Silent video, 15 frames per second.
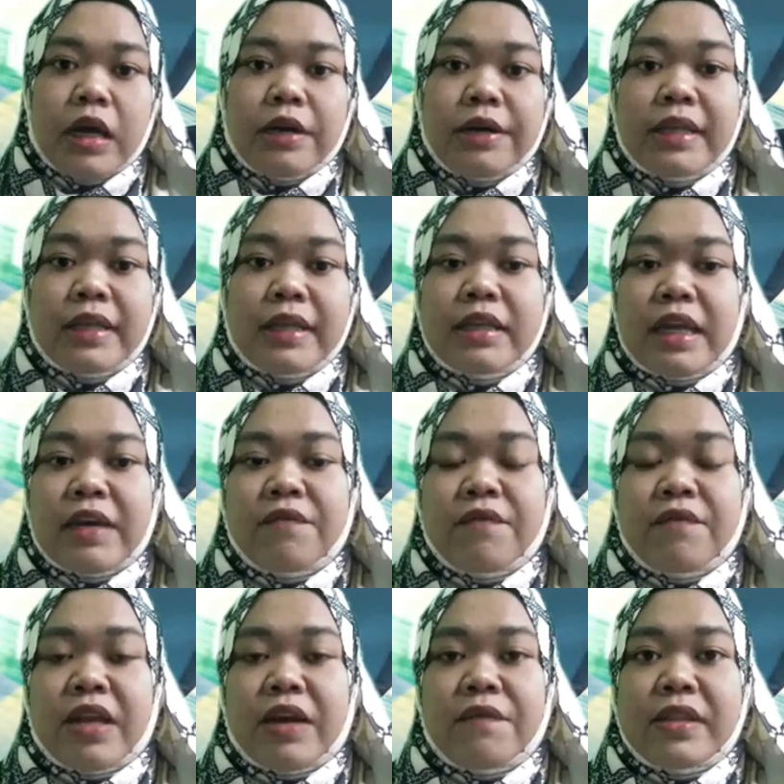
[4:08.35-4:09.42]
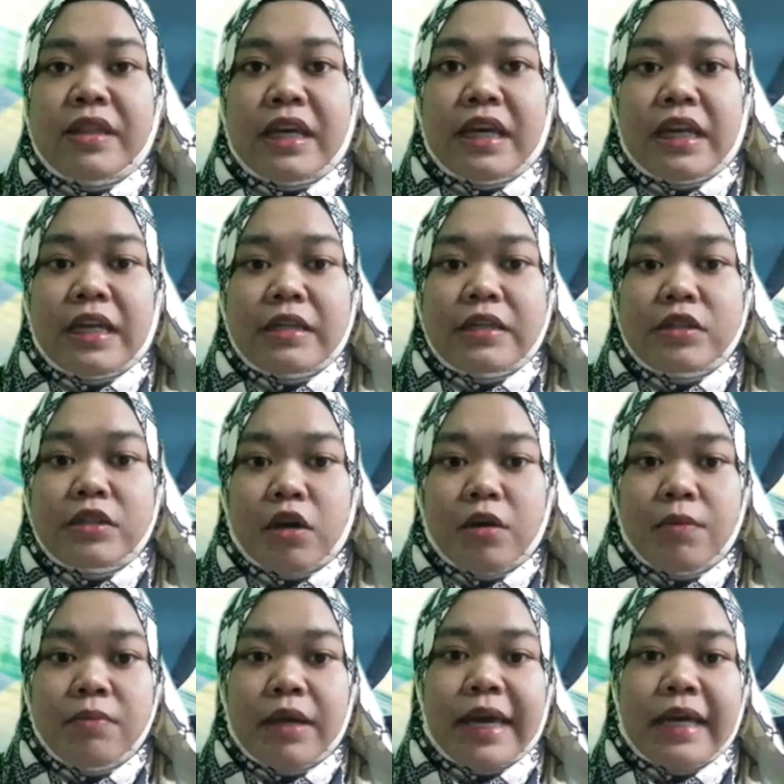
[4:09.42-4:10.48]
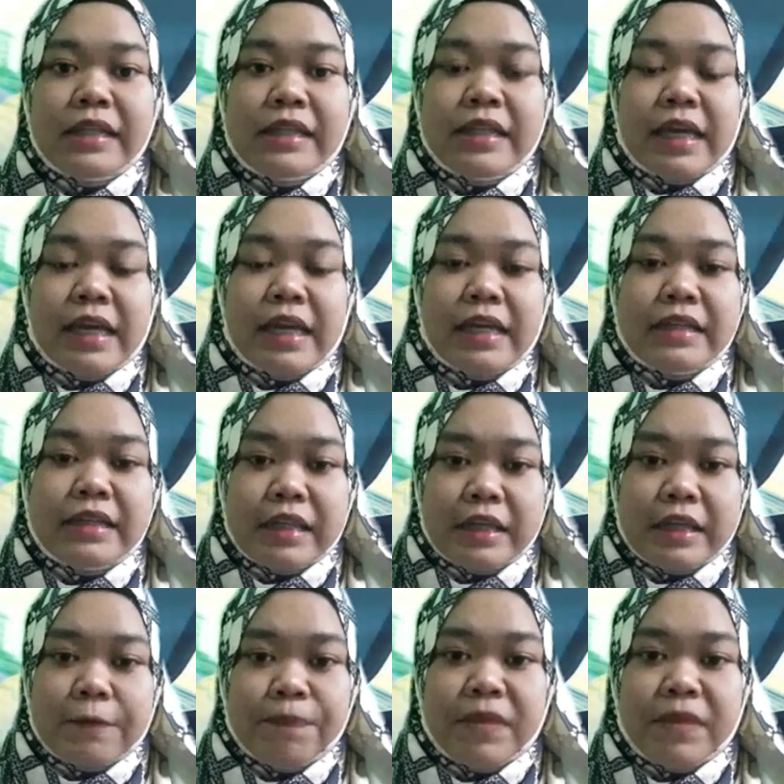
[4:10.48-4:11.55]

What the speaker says: rather than diverting in a storm that has cleared.